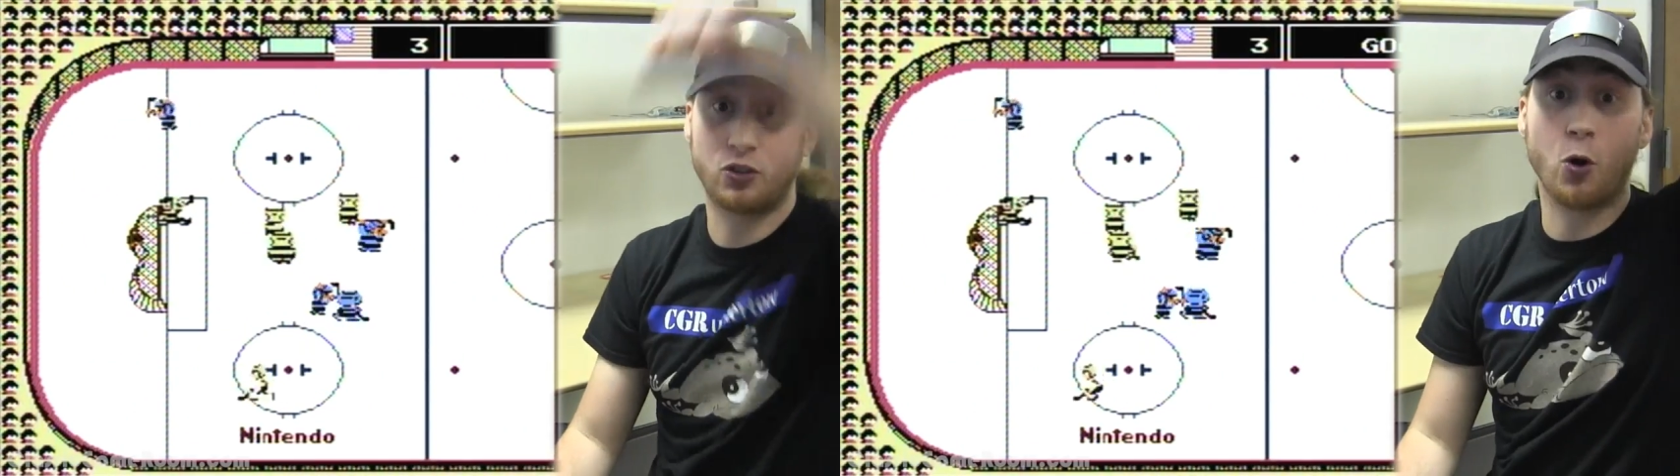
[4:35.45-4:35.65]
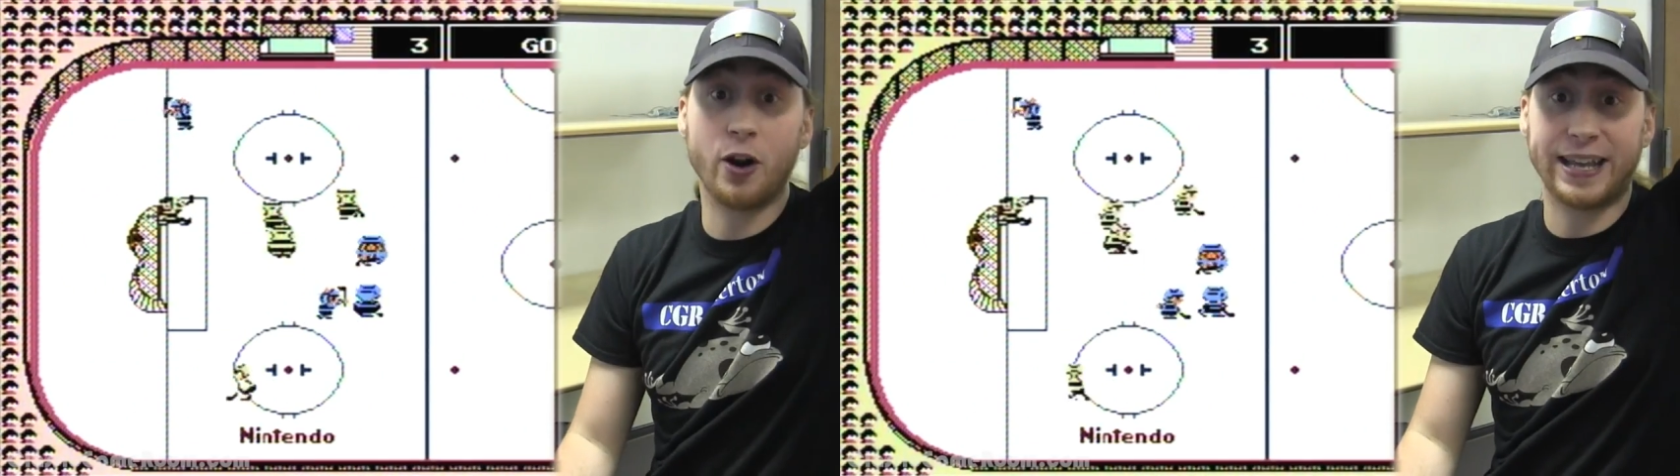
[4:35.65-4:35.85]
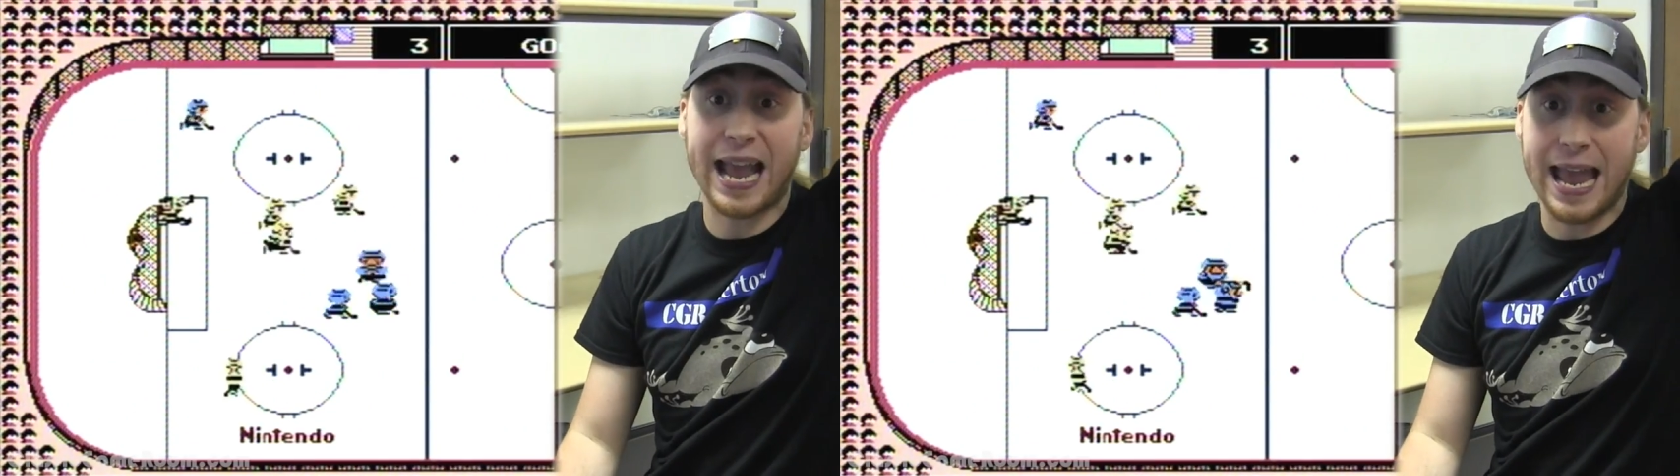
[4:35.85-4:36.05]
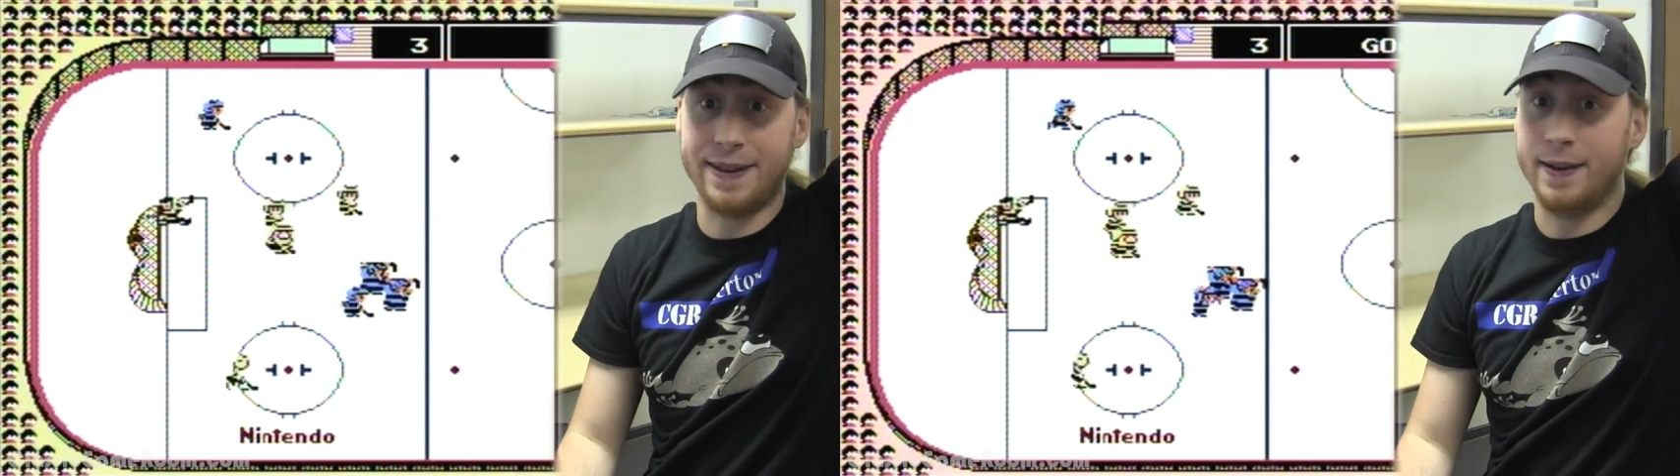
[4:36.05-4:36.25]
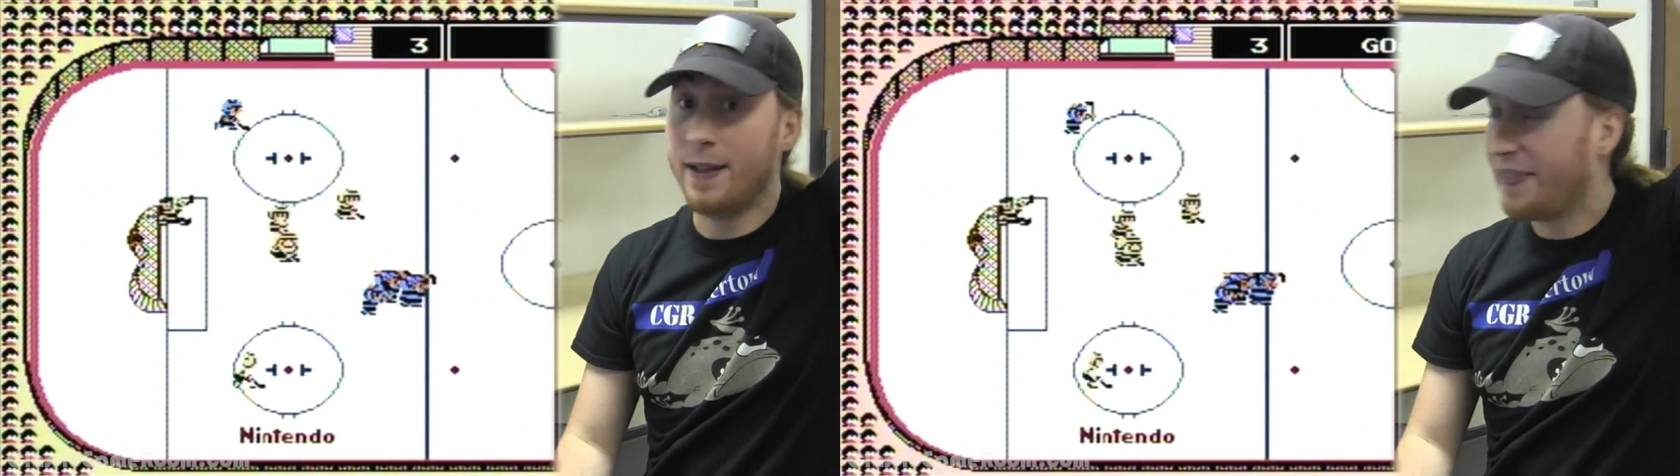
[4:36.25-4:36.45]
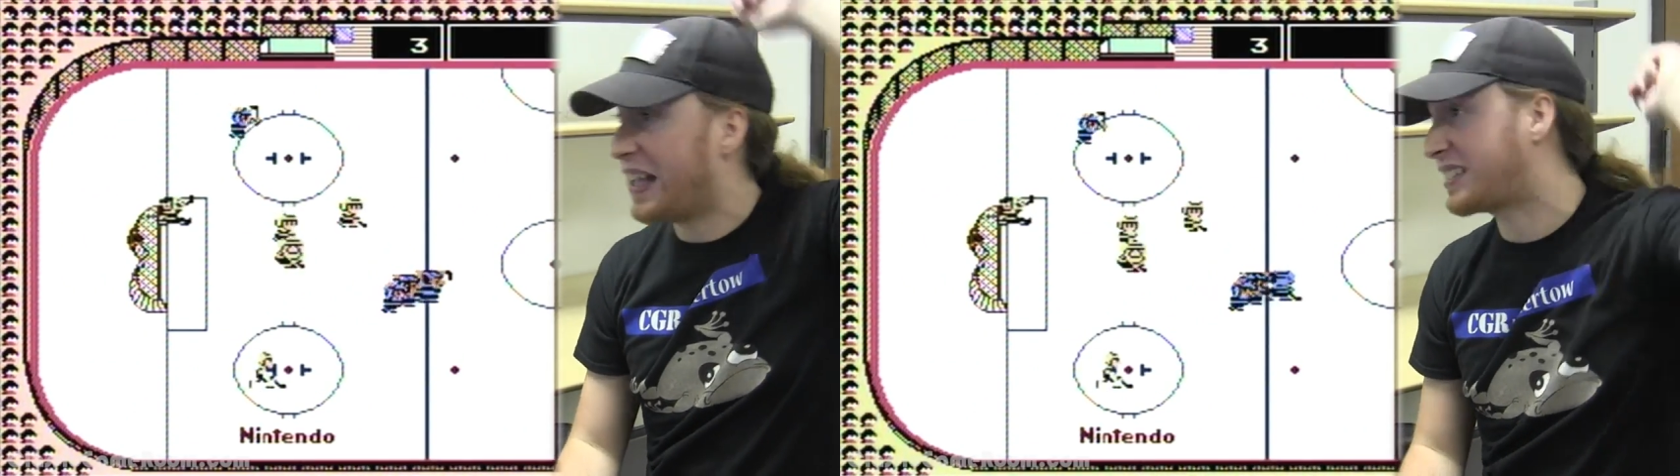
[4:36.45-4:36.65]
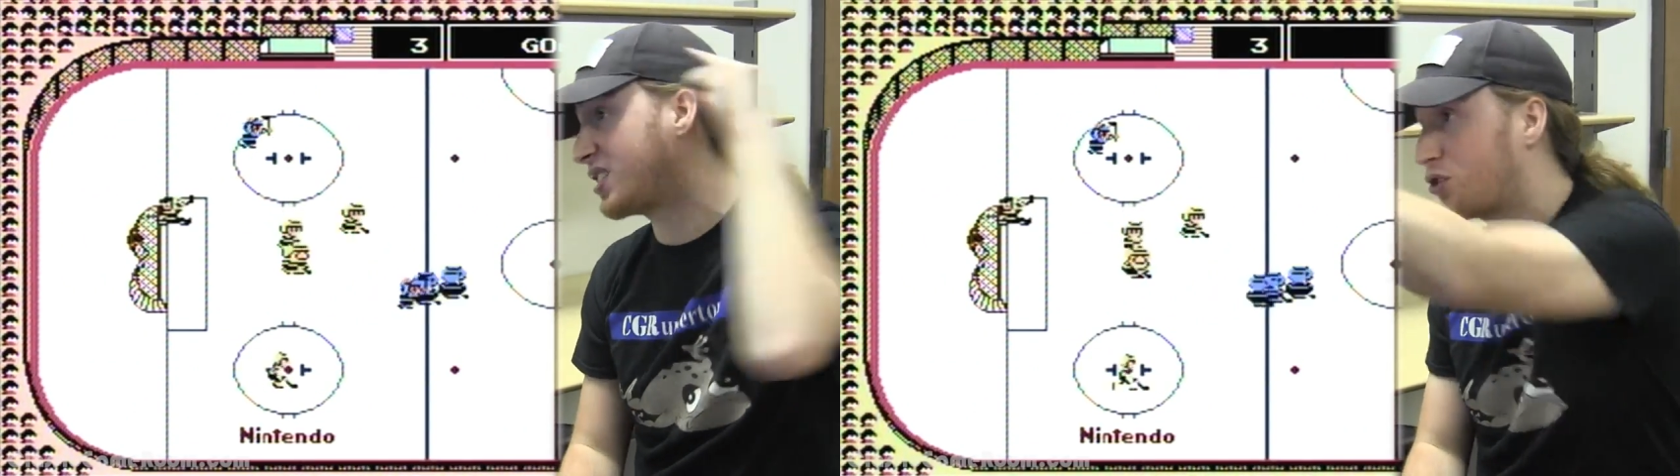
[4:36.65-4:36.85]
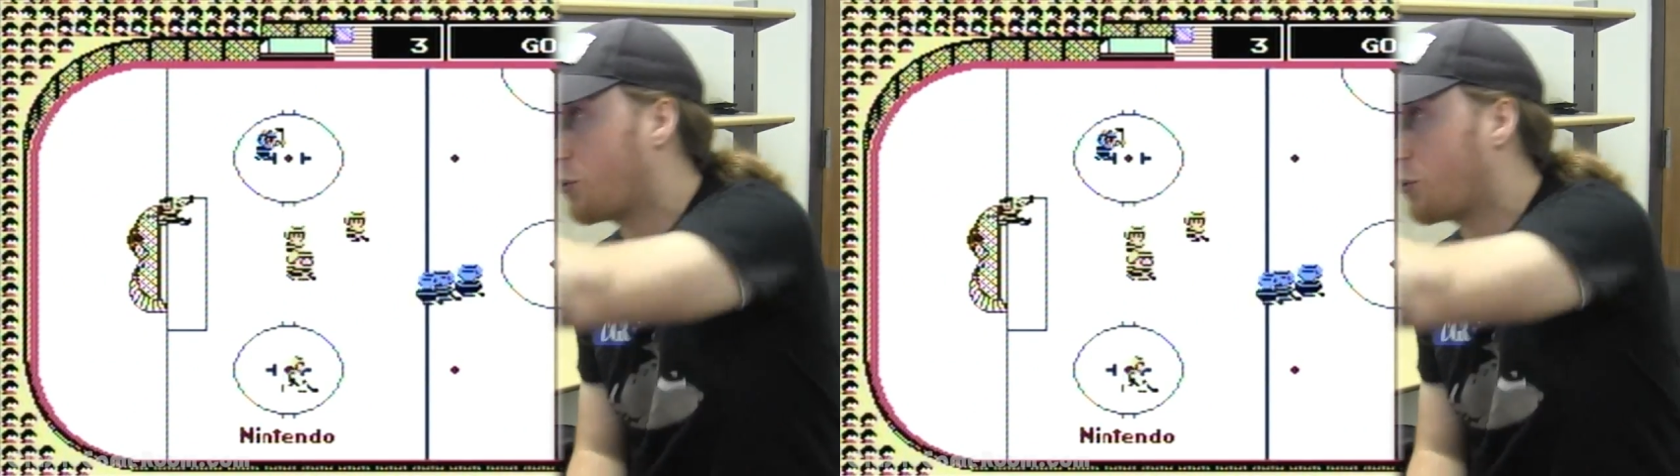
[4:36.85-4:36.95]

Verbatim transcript: Scored again! That's